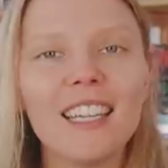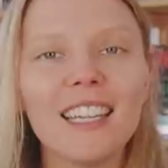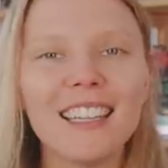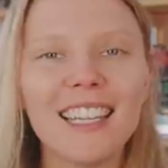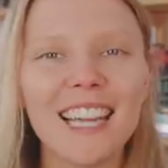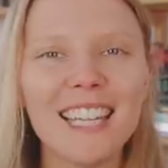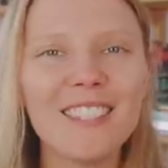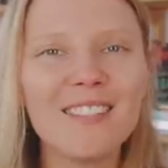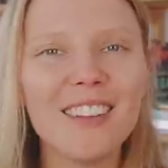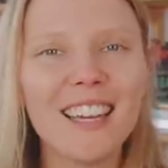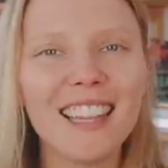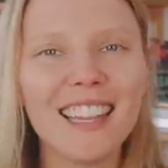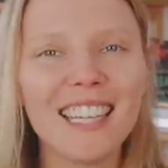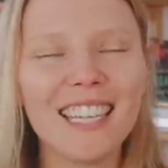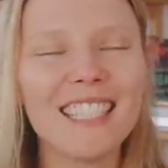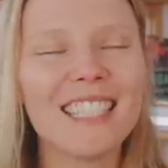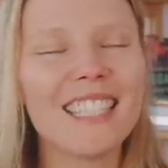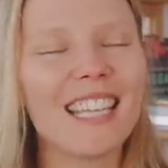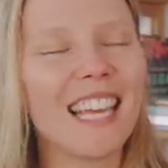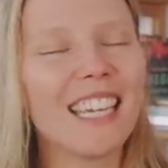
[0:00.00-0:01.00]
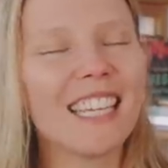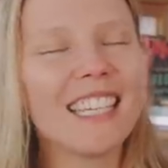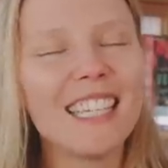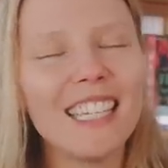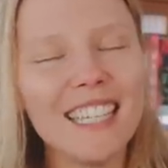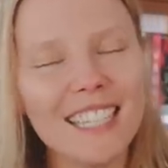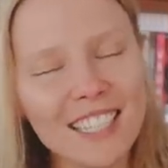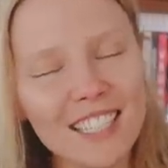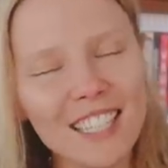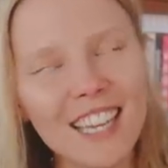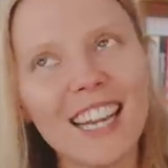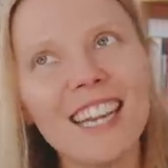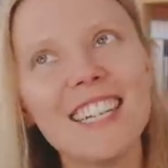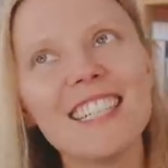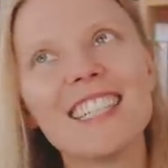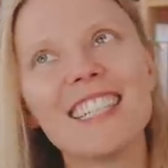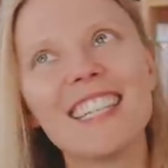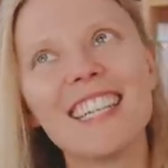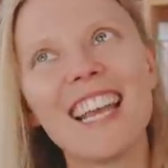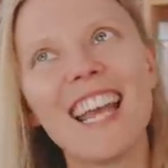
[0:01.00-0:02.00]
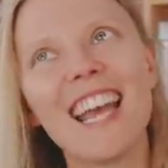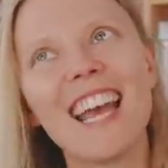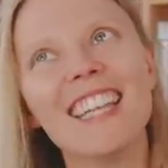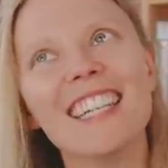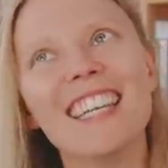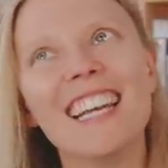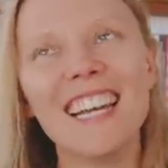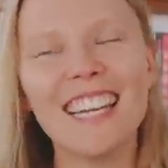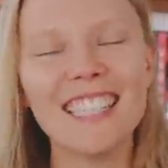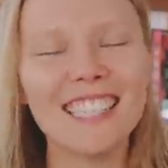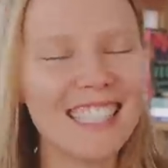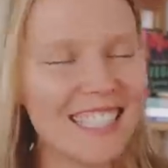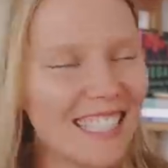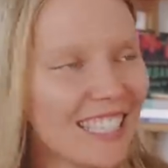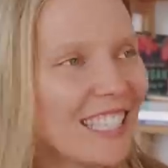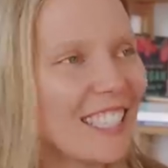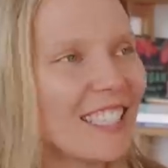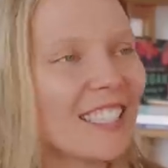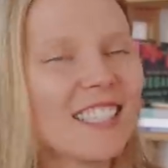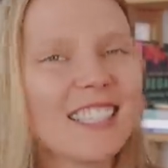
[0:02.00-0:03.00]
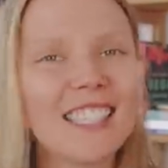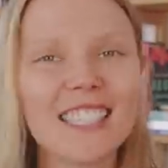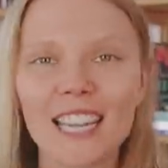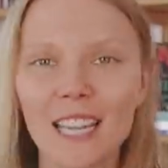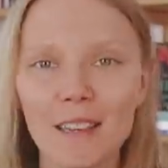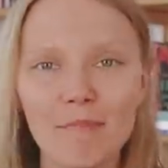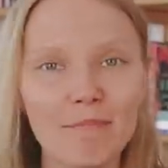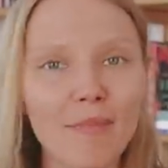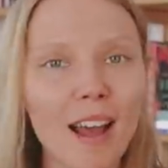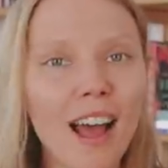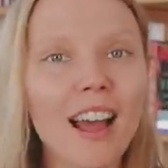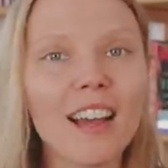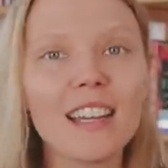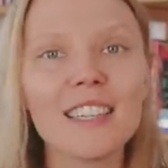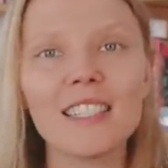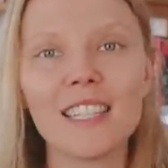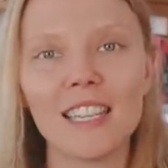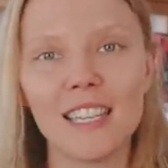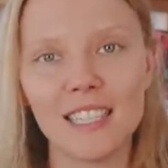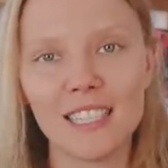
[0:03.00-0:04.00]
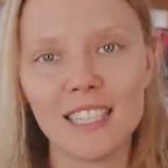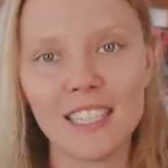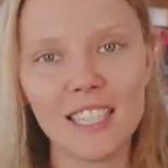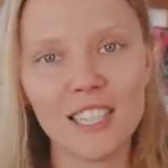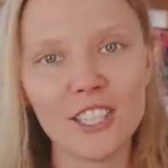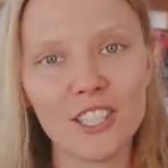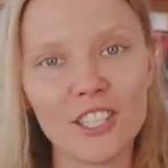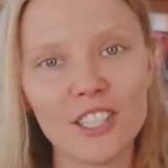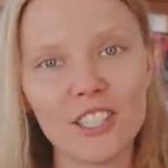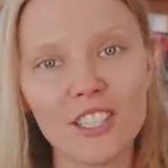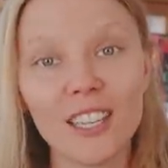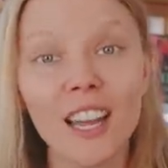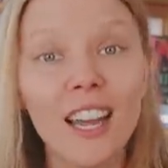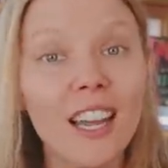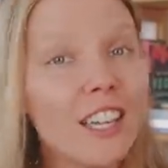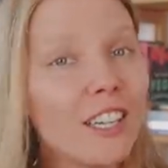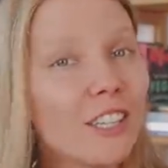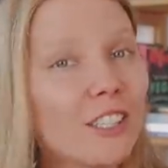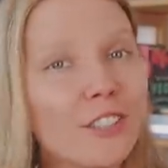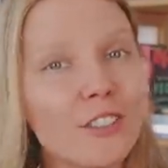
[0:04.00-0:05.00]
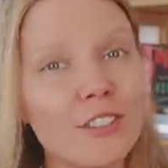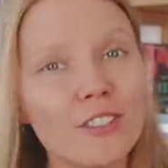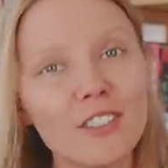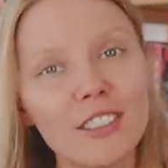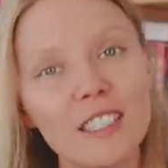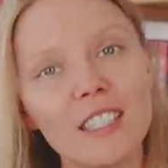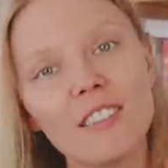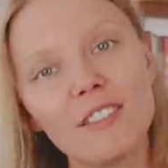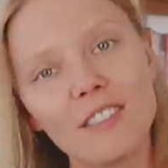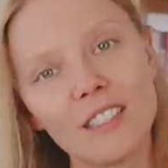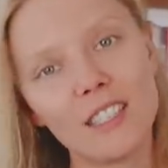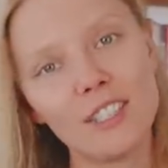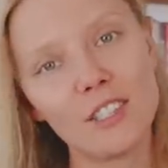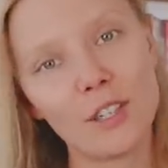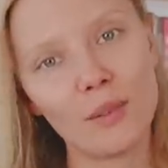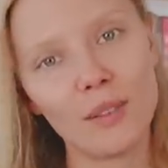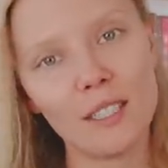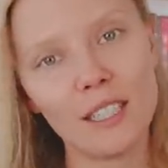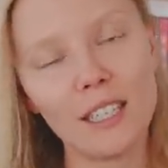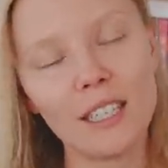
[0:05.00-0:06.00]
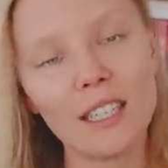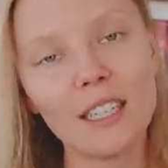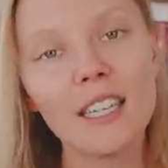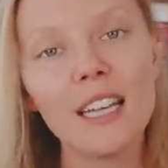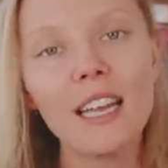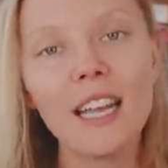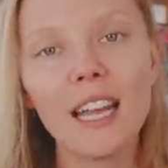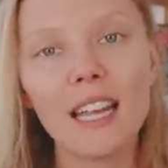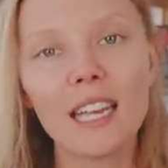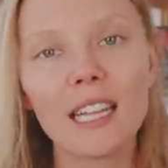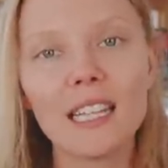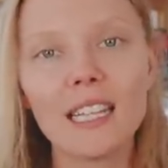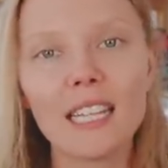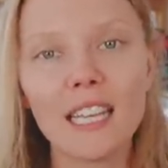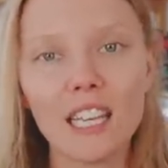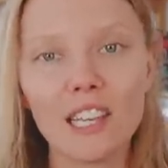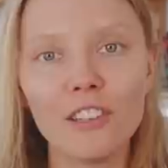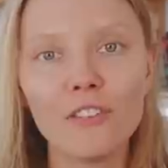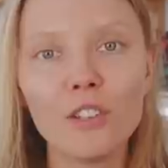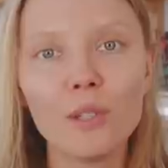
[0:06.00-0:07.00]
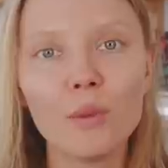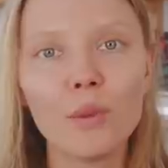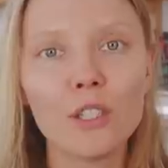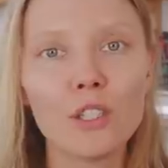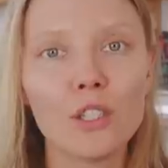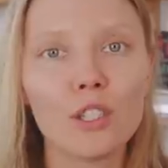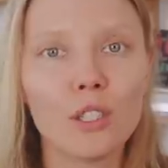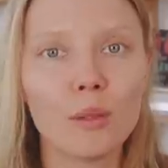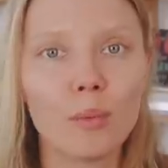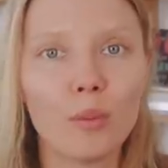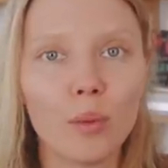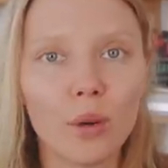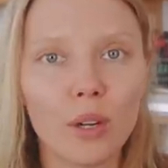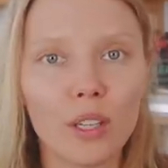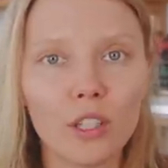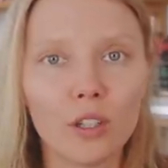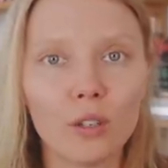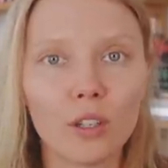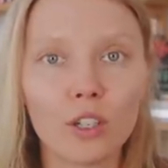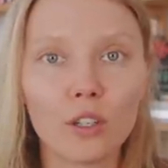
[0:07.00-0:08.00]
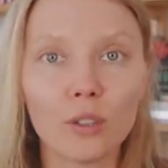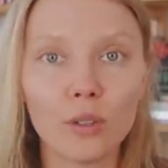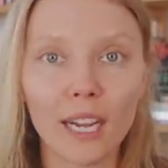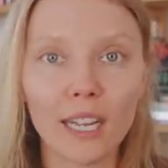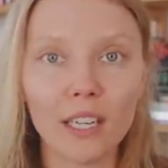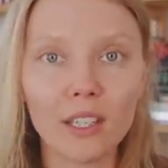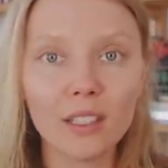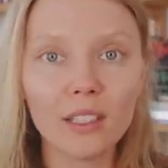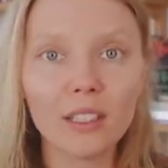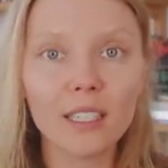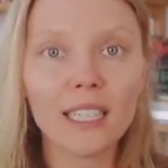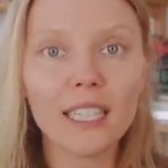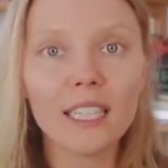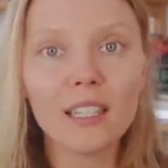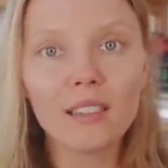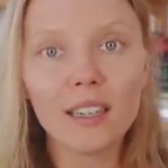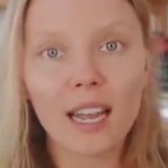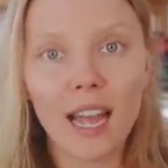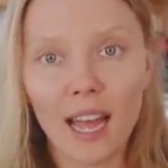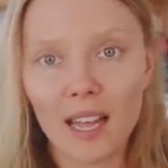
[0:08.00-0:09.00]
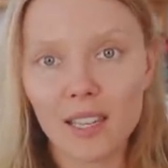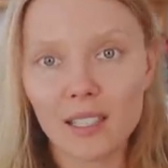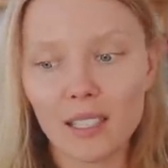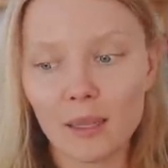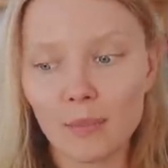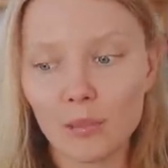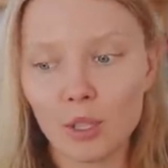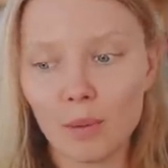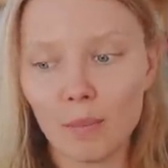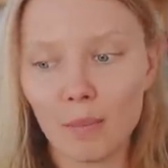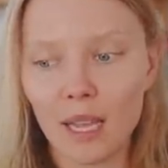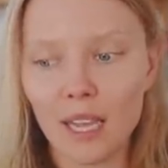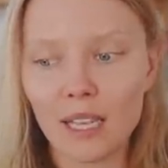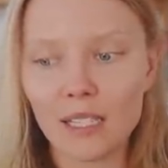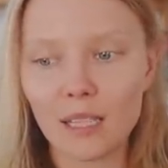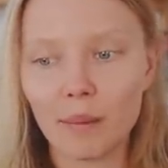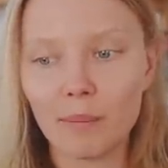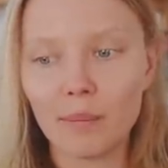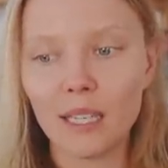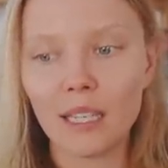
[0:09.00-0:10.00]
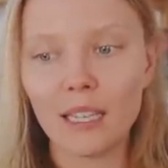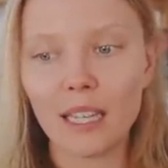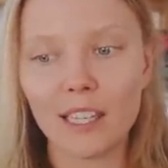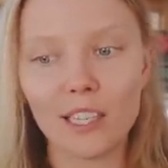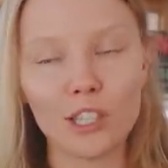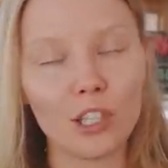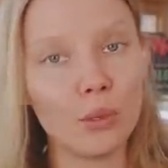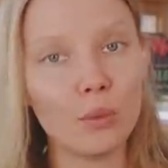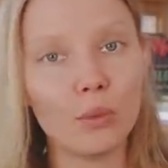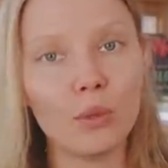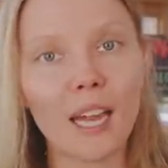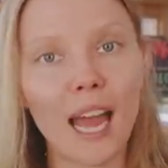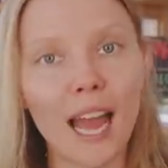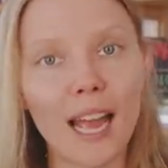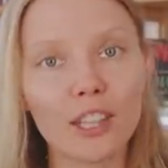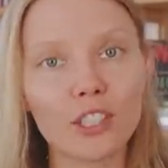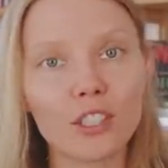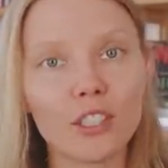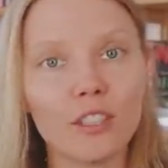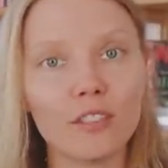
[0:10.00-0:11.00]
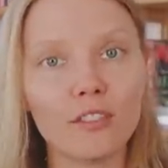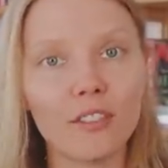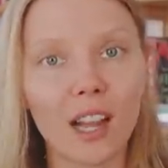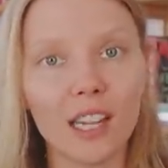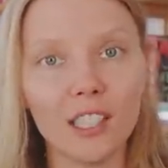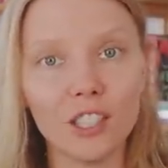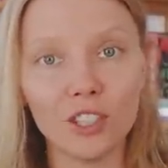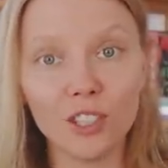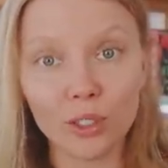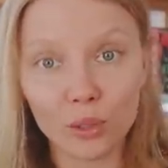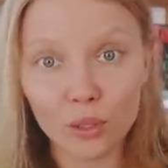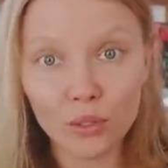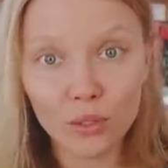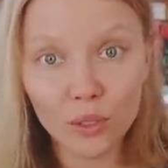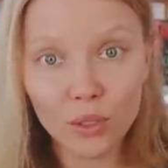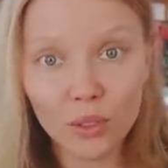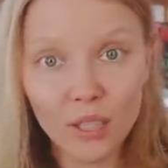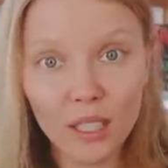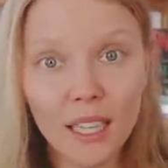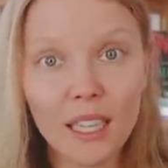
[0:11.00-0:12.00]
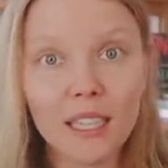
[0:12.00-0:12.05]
That's why things like keychains, again, and stickers and mugs and t-shirts, you really, really don't need it. And I think if you want to support your creator, either ask them to make something that you would actually find useful,